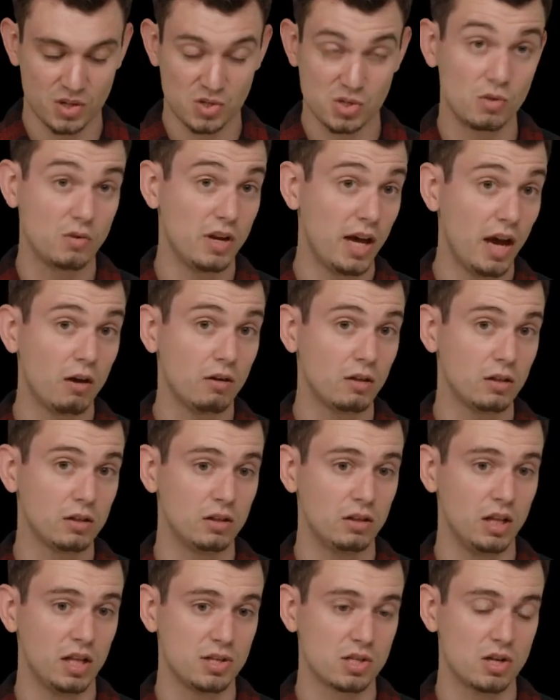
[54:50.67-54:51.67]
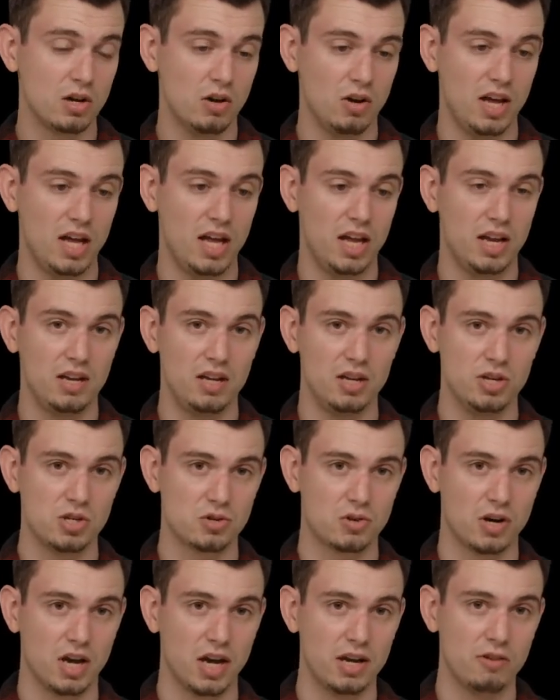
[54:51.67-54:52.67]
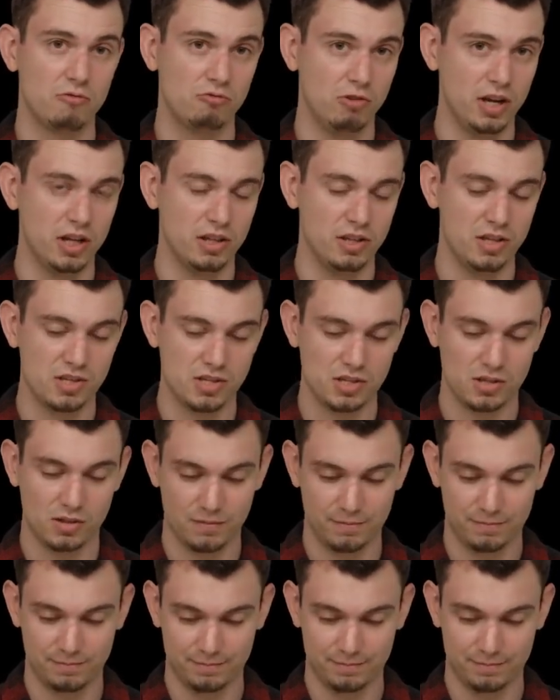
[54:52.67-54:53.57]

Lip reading: So now let's go ahead and try running this.